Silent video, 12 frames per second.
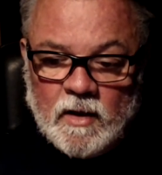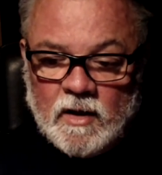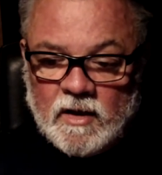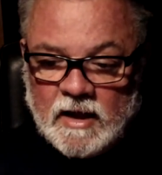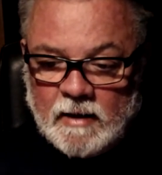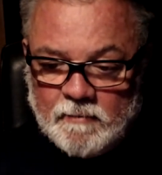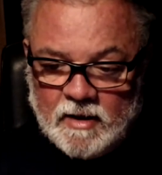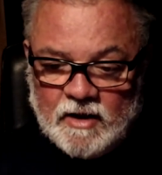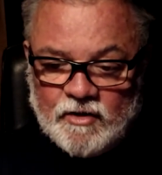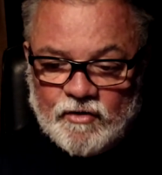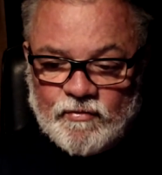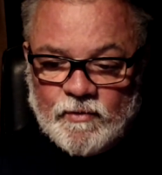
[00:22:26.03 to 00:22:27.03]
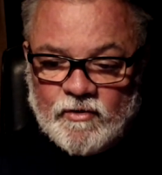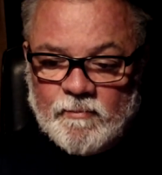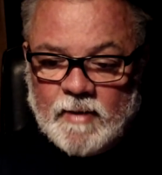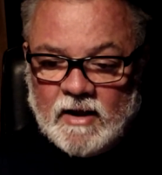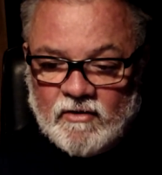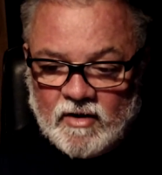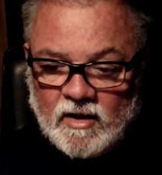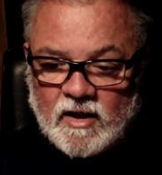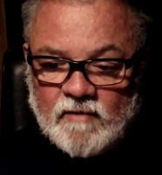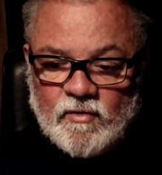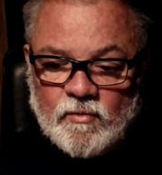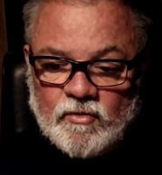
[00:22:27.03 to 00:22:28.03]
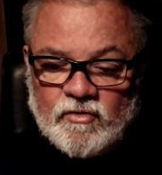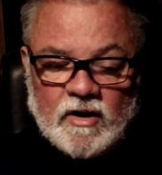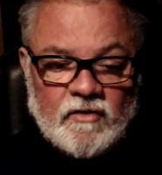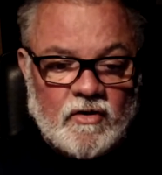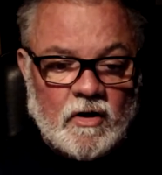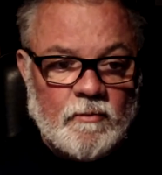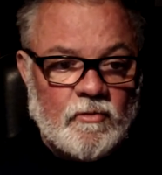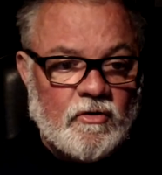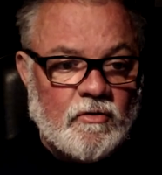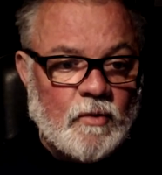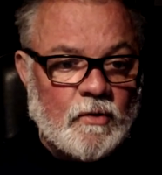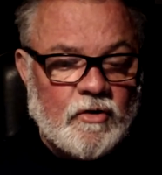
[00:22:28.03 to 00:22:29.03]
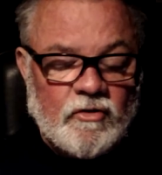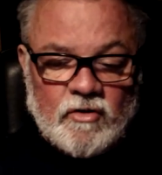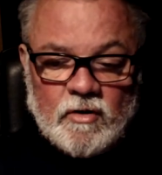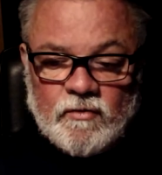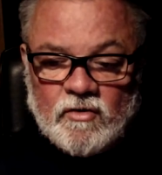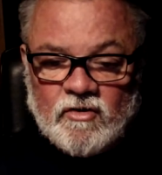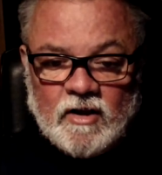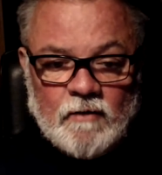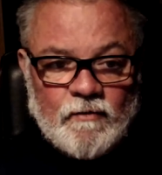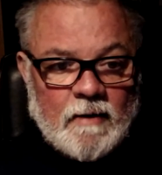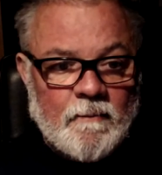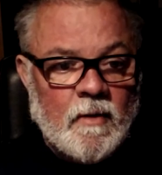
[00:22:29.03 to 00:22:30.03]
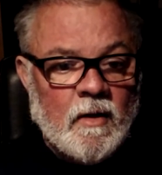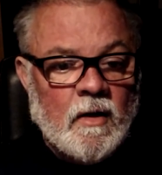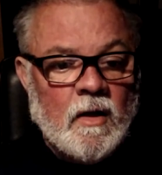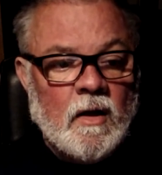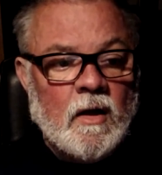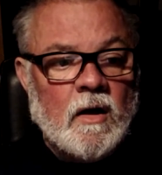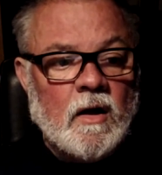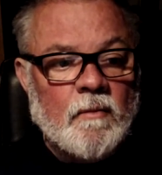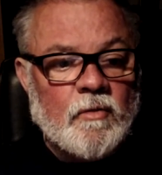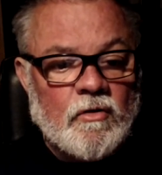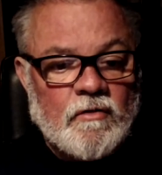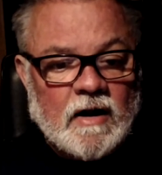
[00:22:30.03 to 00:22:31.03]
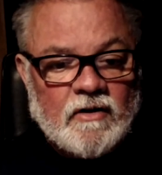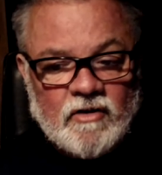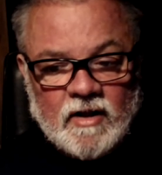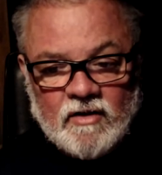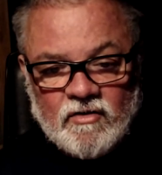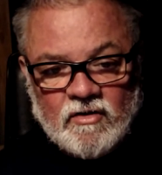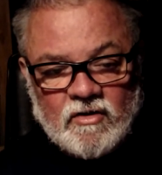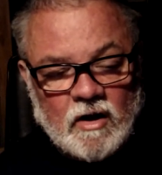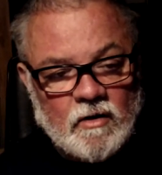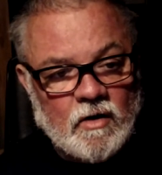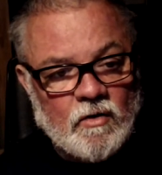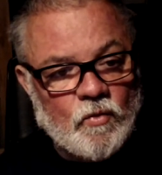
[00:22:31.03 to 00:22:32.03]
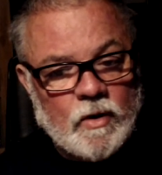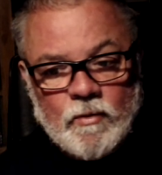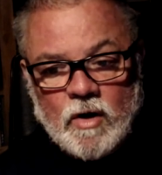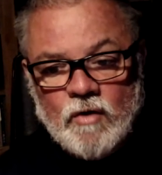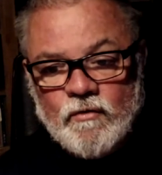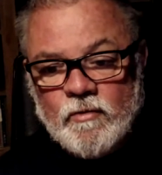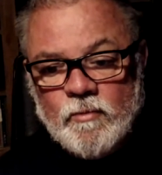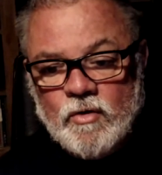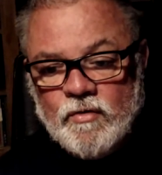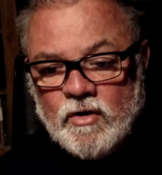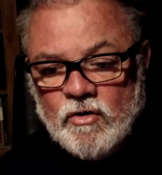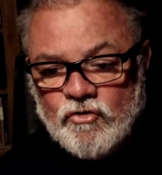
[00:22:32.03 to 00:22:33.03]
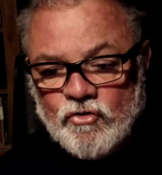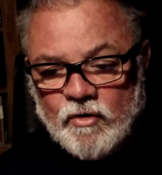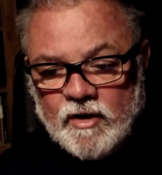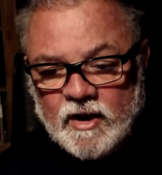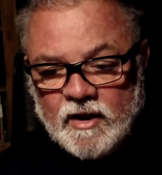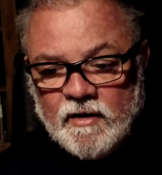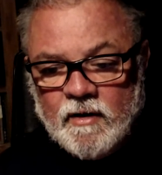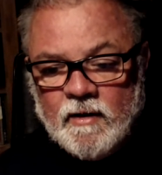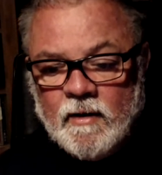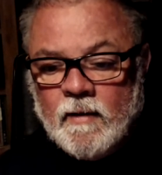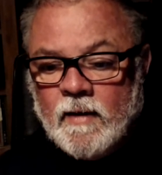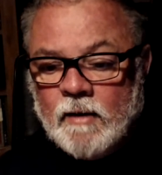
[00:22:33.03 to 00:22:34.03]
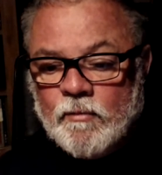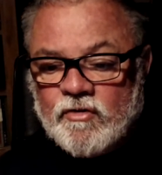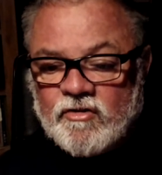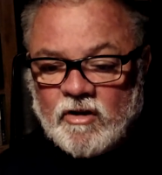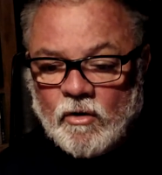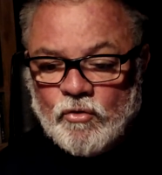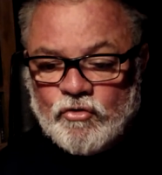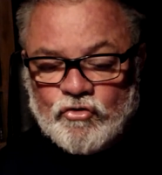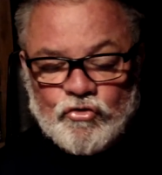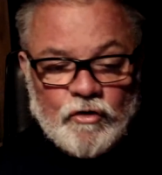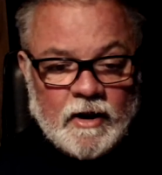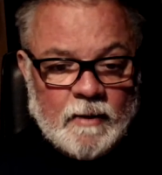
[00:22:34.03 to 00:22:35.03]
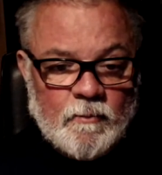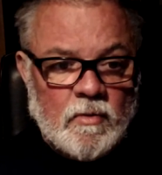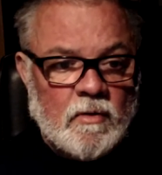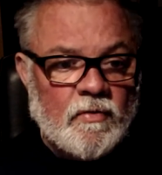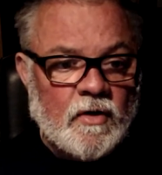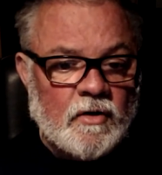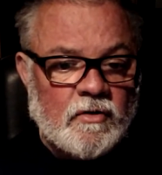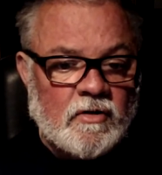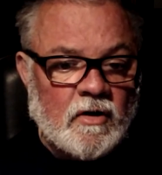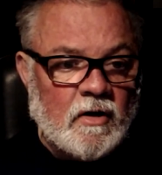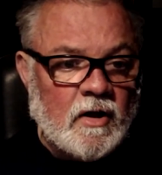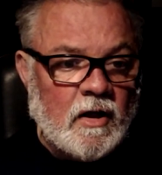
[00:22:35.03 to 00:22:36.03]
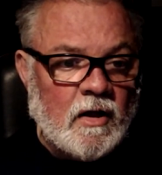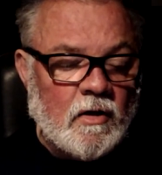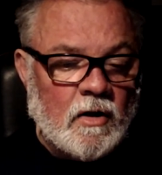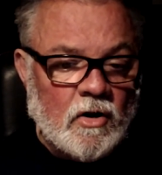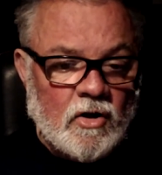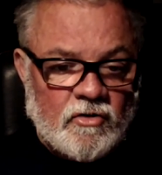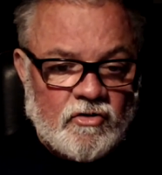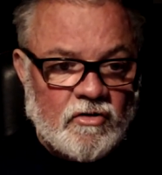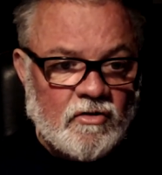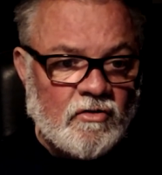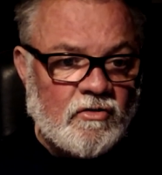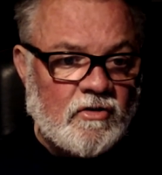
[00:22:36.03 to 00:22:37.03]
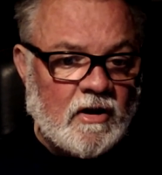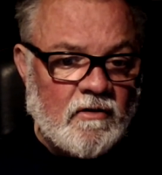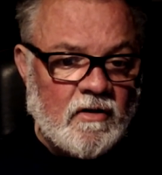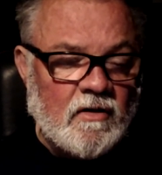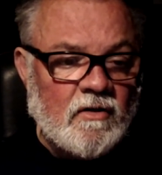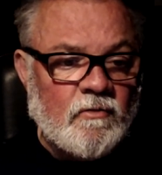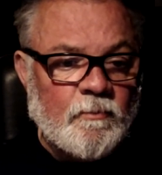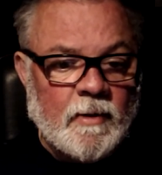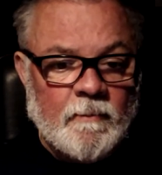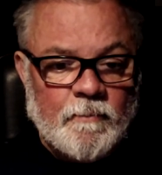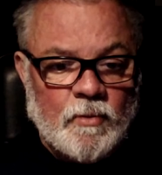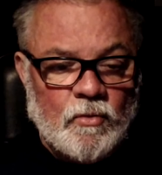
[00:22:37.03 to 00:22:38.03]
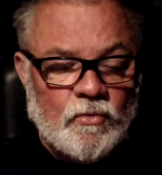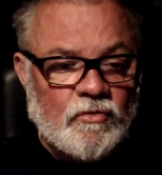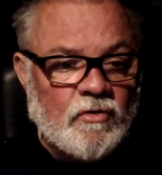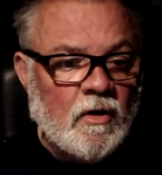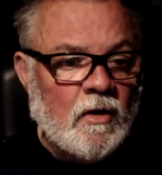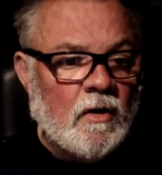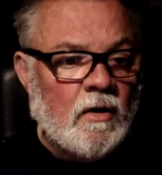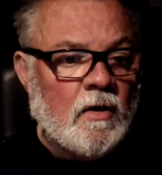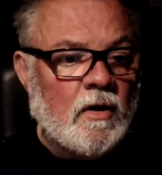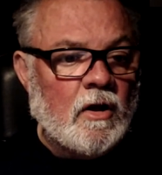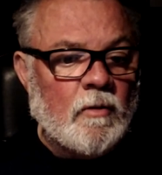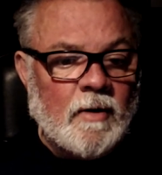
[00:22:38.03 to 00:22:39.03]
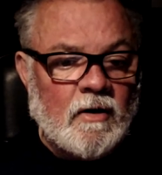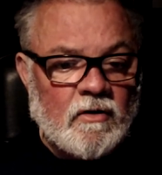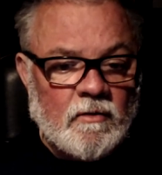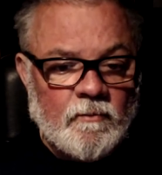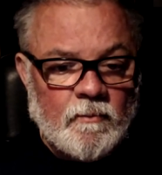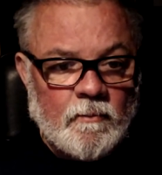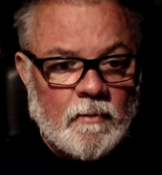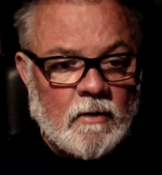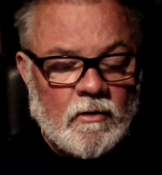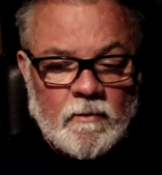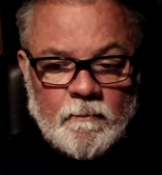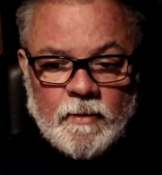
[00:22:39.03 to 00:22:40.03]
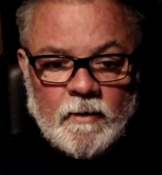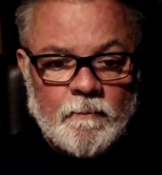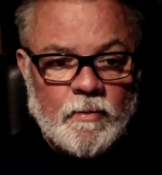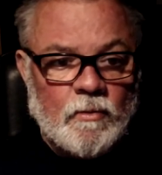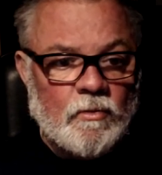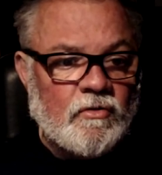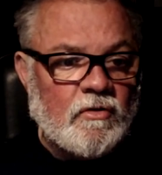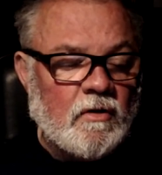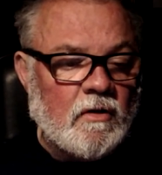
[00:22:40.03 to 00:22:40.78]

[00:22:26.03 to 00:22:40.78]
Yeah, Edith was amazing, like everyone says. Well deserved to C of M. Congratulations. We were over the moon that you joined in. It was Sol's dream that lurchers, terriers, pit bulls, American pit bulls,